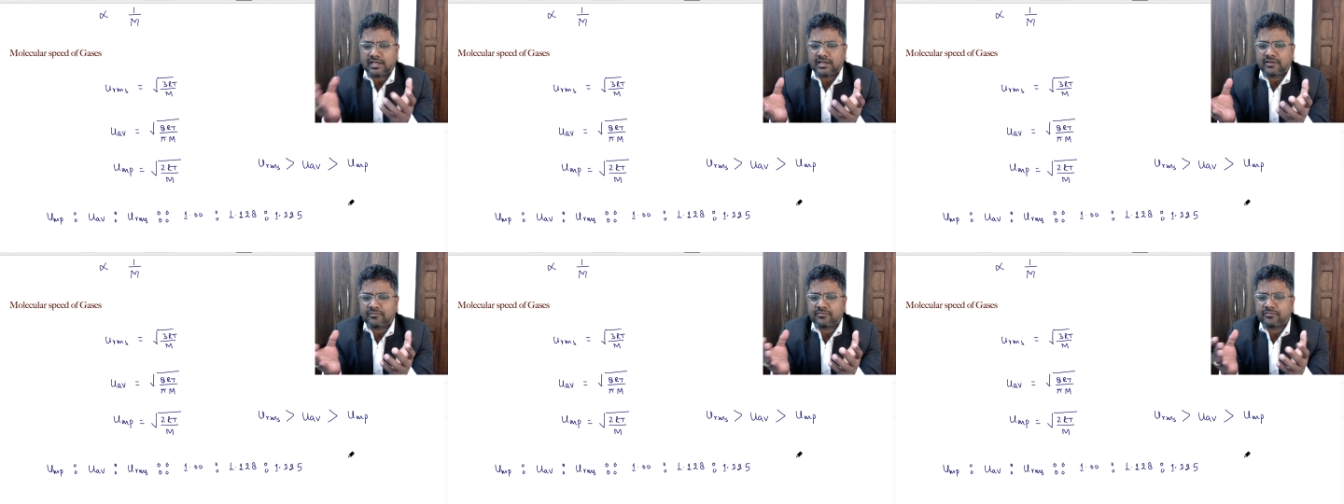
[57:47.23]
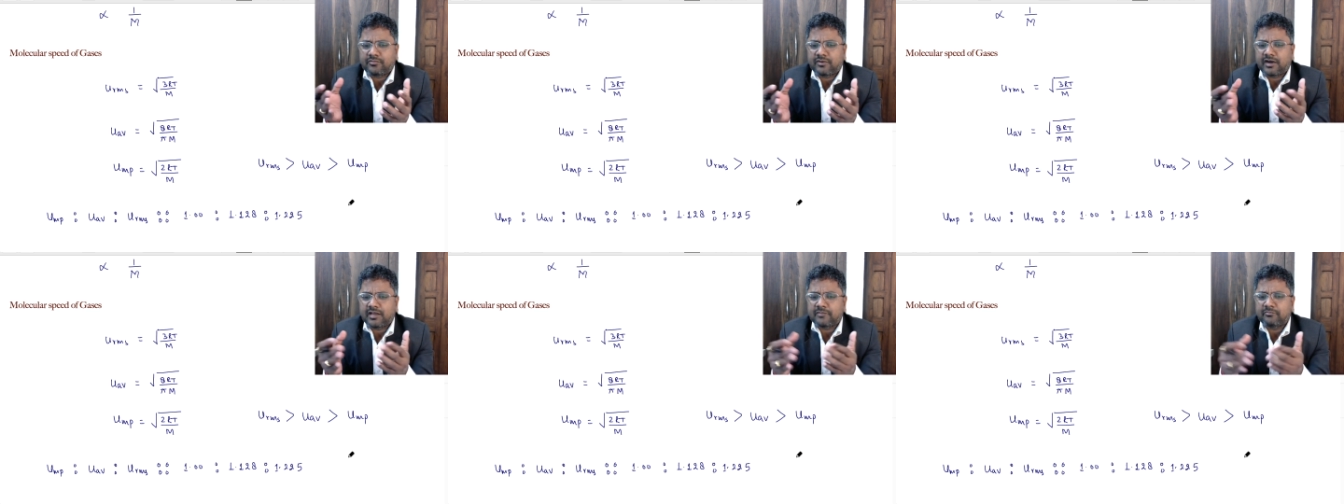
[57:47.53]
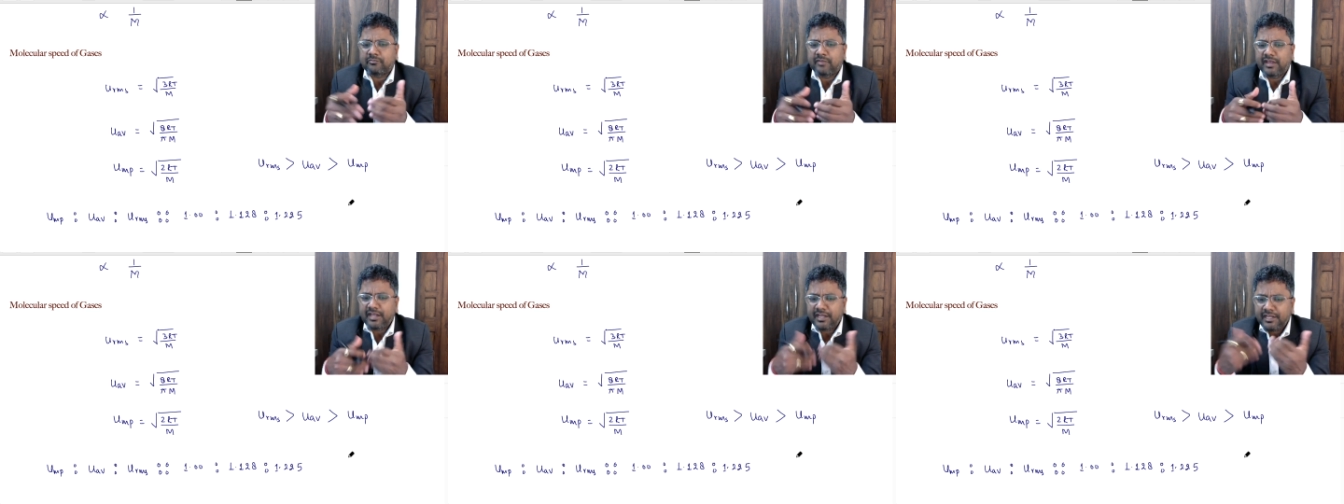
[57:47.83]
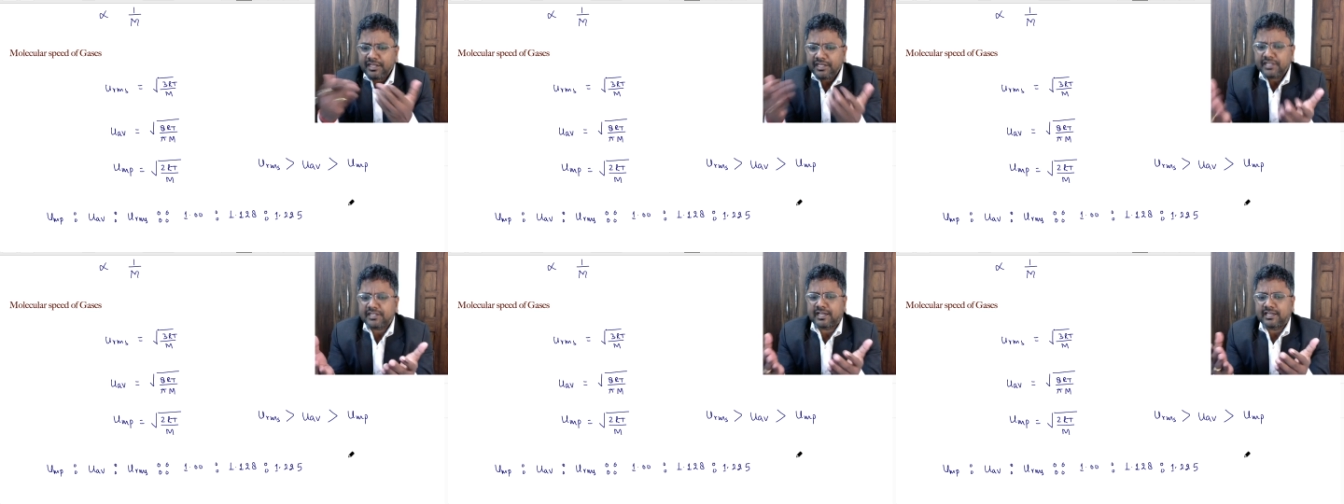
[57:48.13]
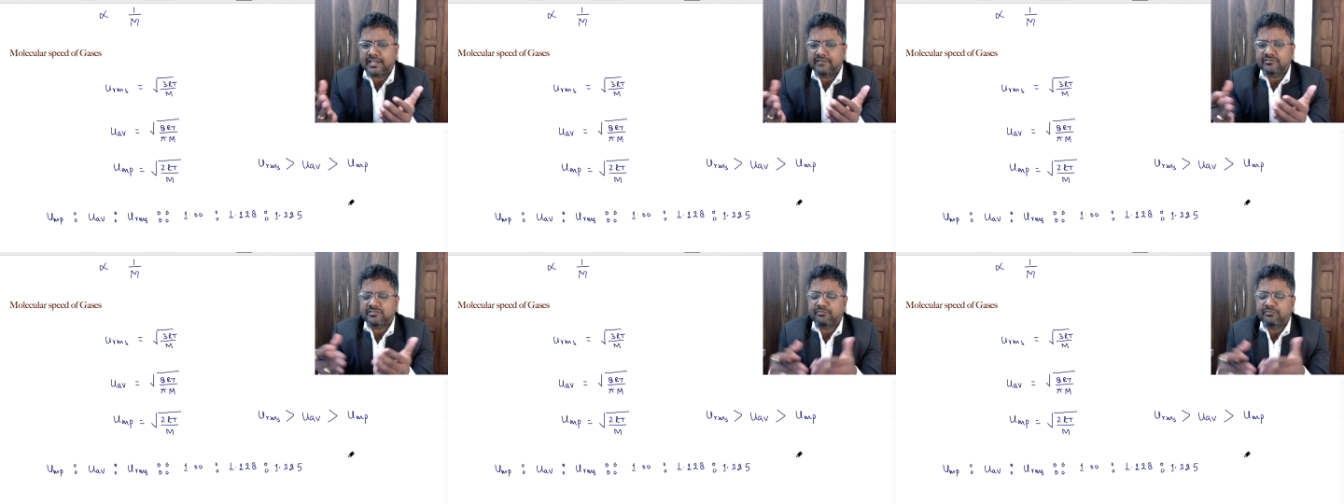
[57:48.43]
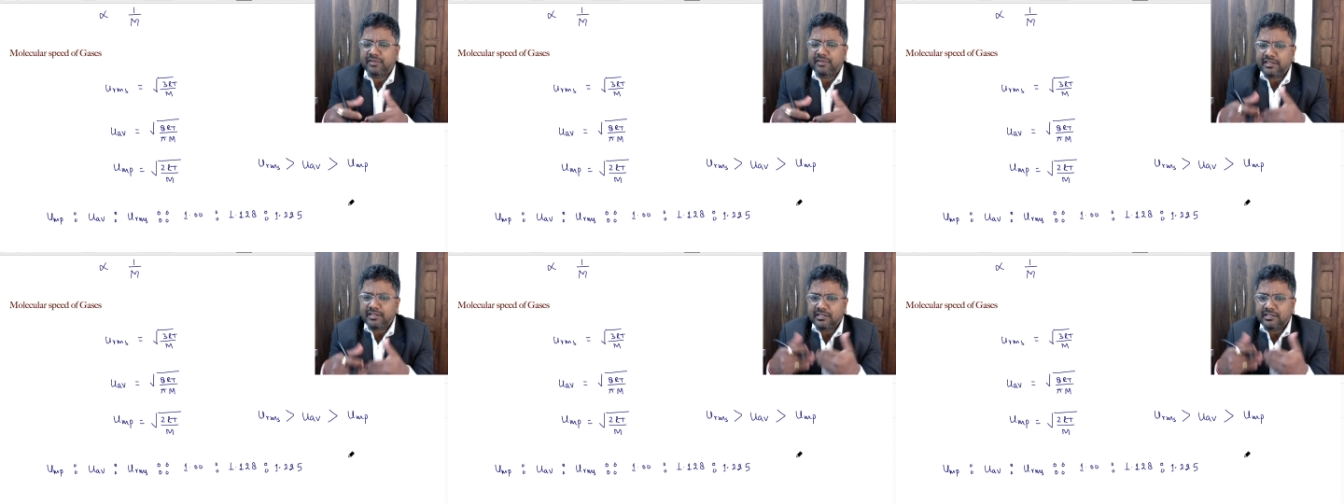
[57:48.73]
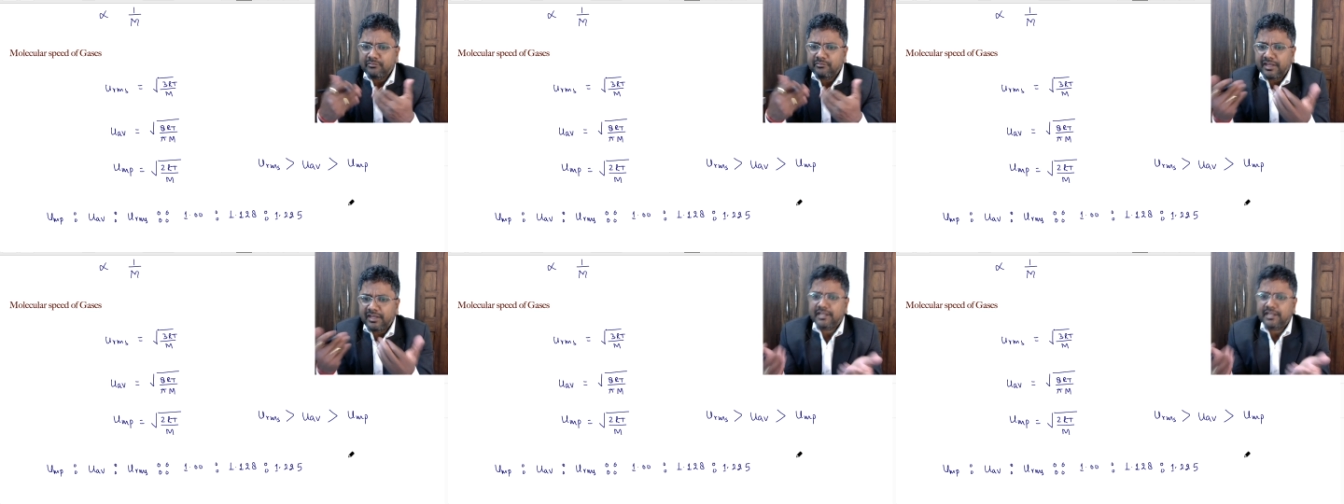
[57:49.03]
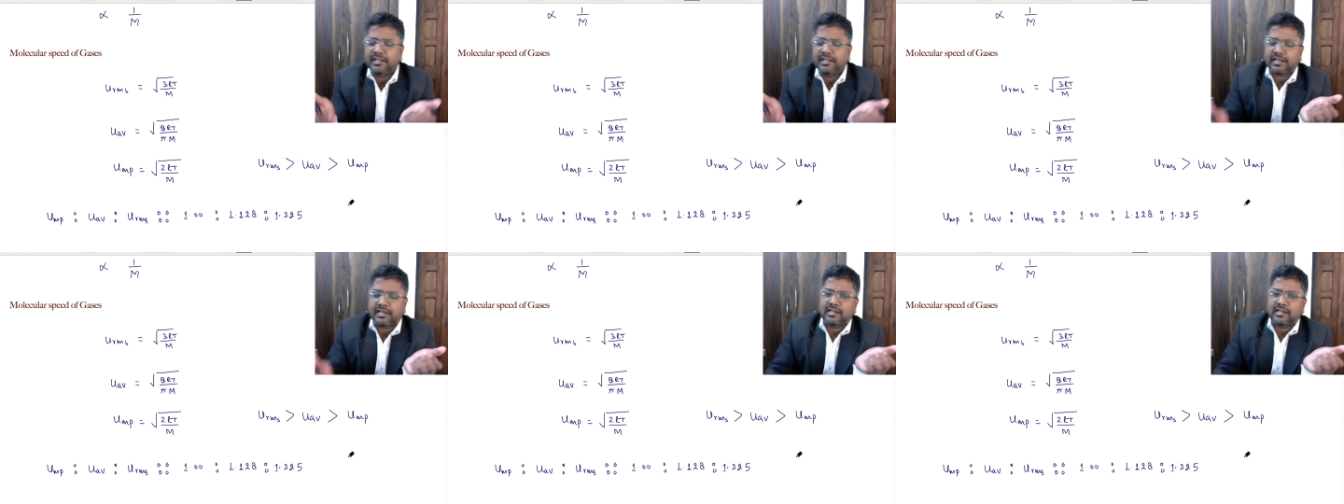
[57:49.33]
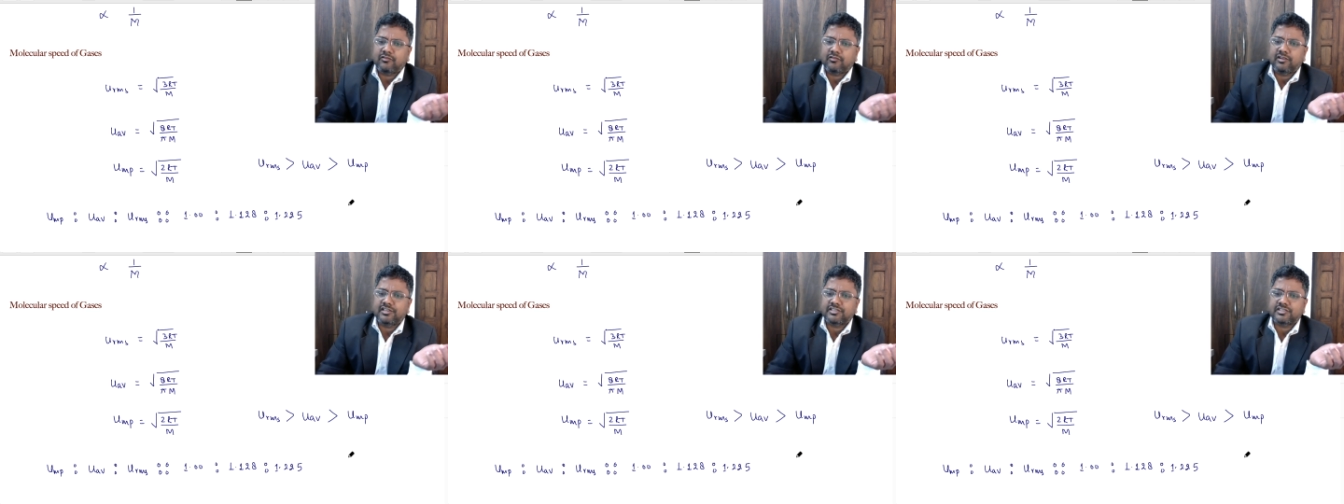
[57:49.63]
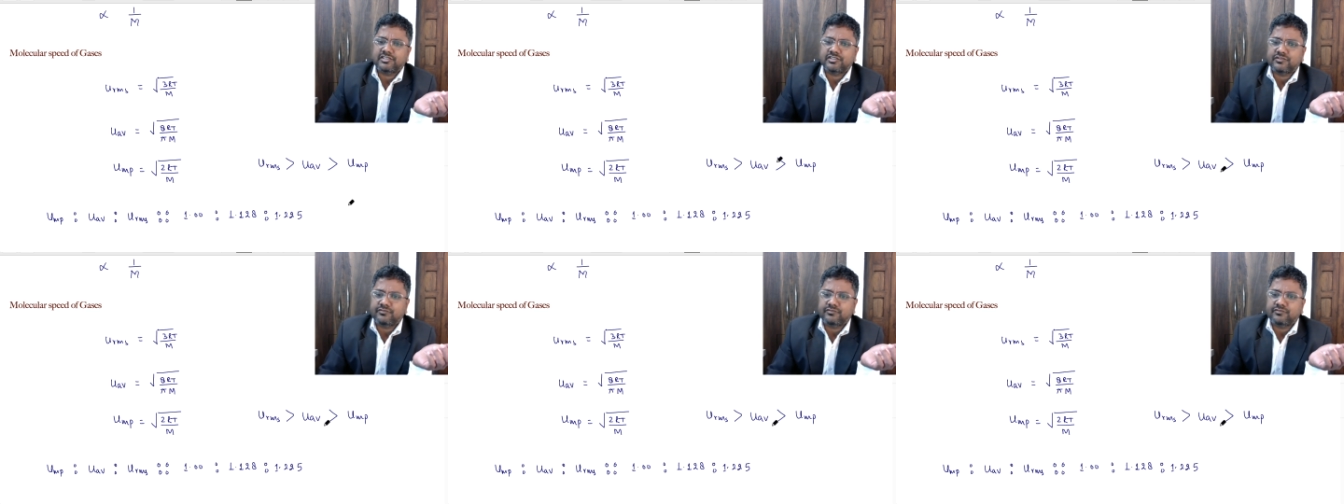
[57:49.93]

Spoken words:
for many times, in many calculations,